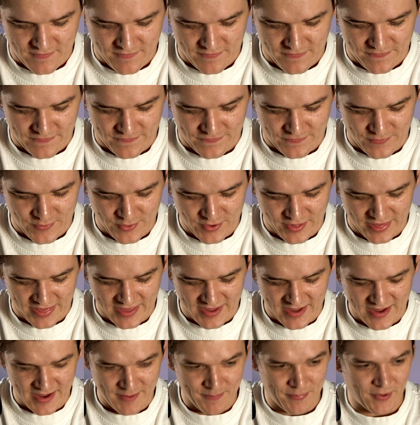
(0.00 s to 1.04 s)
for
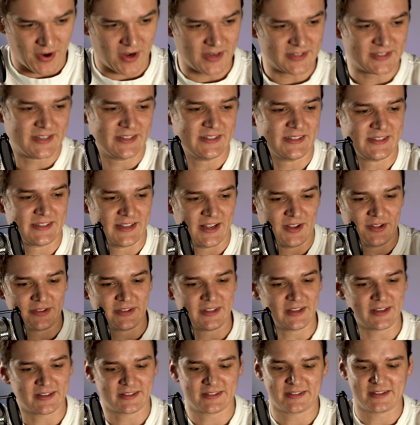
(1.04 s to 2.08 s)
the Boston
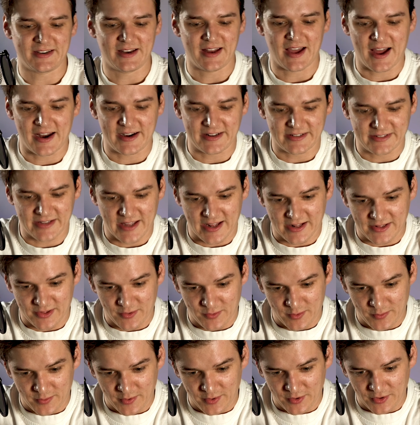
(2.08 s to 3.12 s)
Celtics. Not exactly
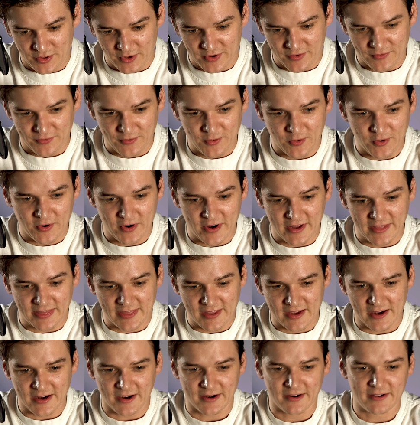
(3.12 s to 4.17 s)
what we were looking for right
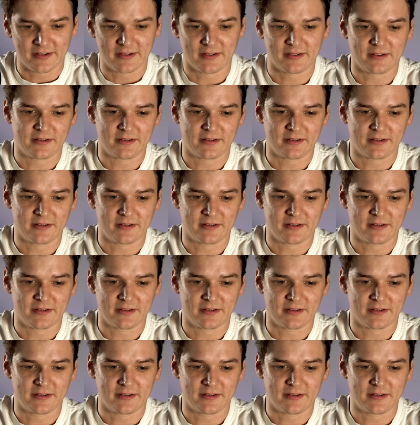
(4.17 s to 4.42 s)
there.